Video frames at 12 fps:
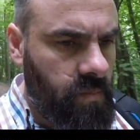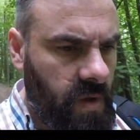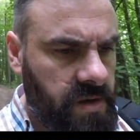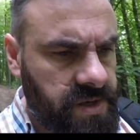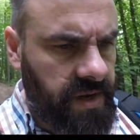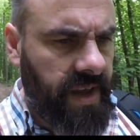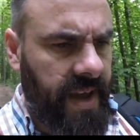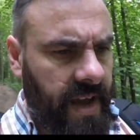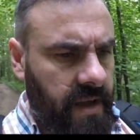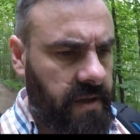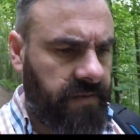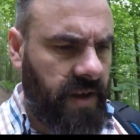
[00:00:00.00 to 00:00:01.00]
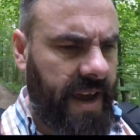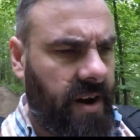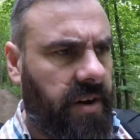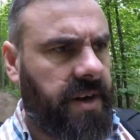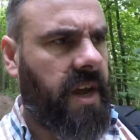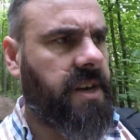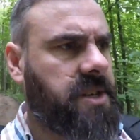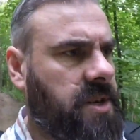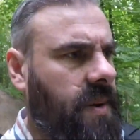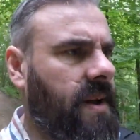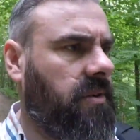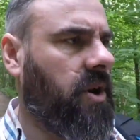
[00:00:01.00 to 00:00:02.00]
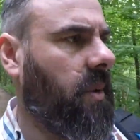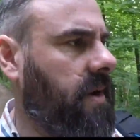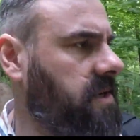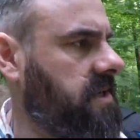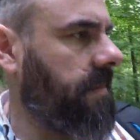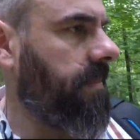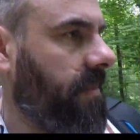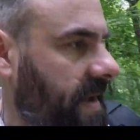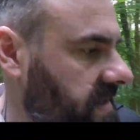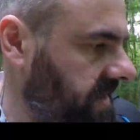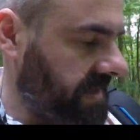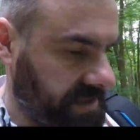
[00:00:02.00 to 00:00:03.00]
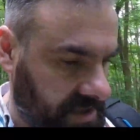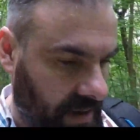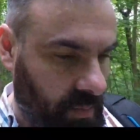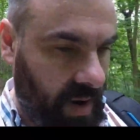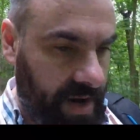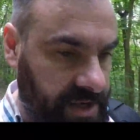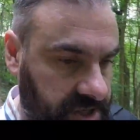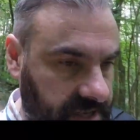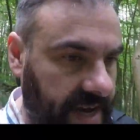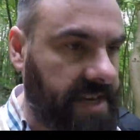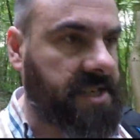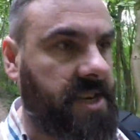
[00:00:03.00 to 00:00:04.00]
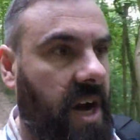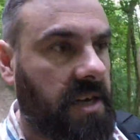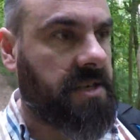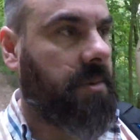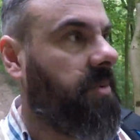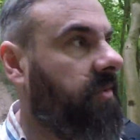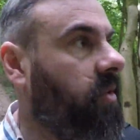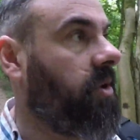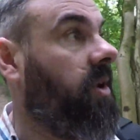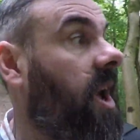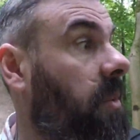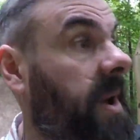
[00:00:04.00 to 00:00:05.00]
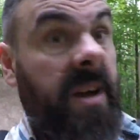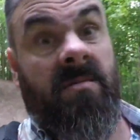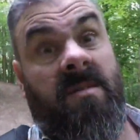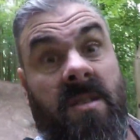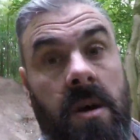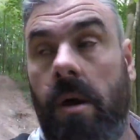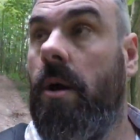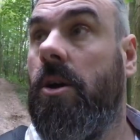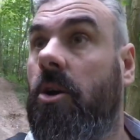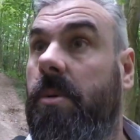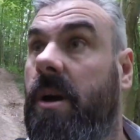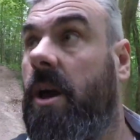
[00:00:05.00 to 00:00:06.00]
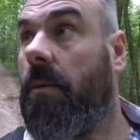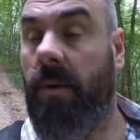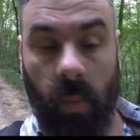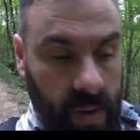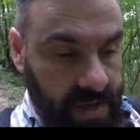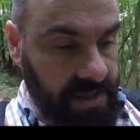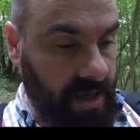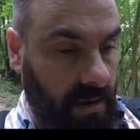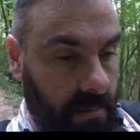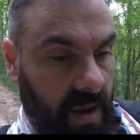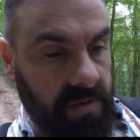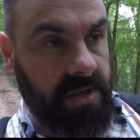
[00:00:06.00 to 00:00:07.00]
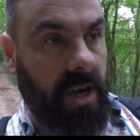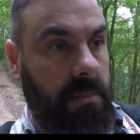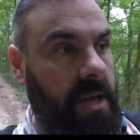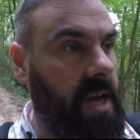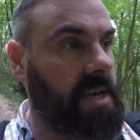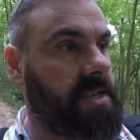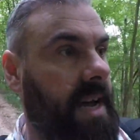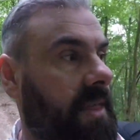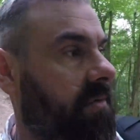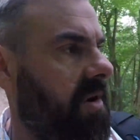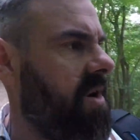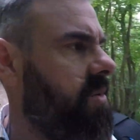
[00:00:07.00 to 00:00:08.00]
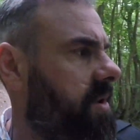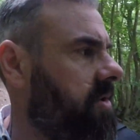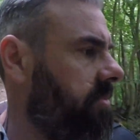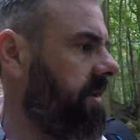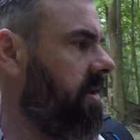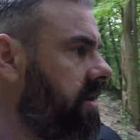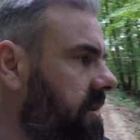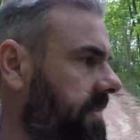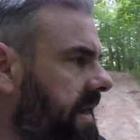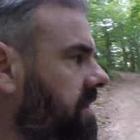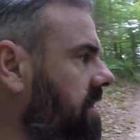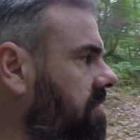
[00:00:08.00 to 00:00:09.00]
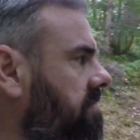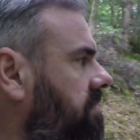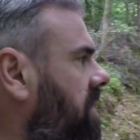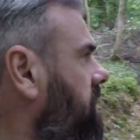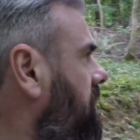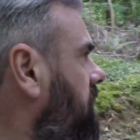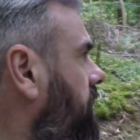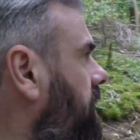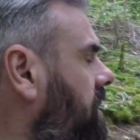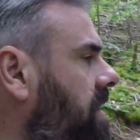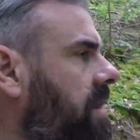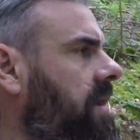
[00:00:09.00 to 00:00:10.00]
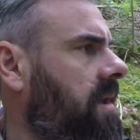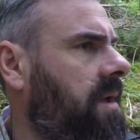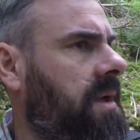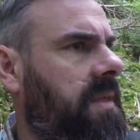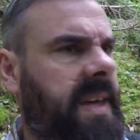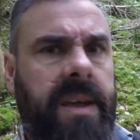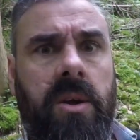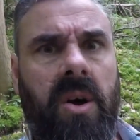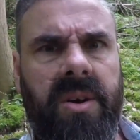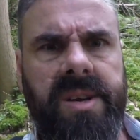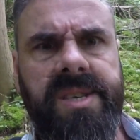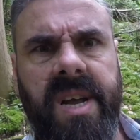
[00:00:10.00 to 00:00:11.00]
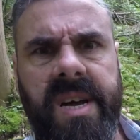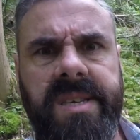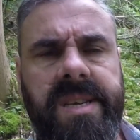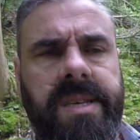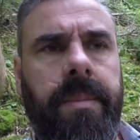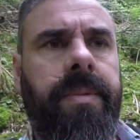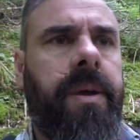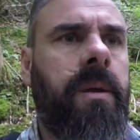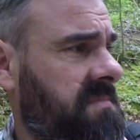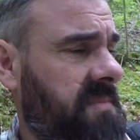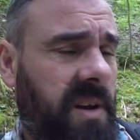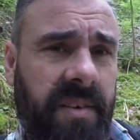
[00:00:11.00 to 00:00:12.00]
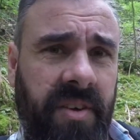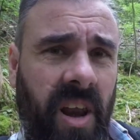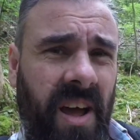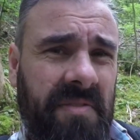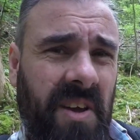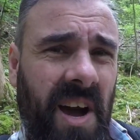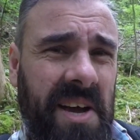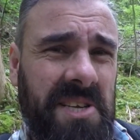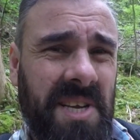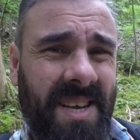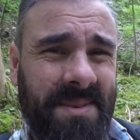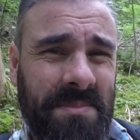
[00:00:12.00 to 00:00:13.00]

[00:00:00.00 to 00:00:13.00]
So yeah, if you get an idea, just go out and do it. Just implement it in some way. Just get it started. Before you know it, you'll be a couple of weeks, couple of months, couple of years down the road, and you'll be looking back and going, my God, thank God I started something. Live your life, guys.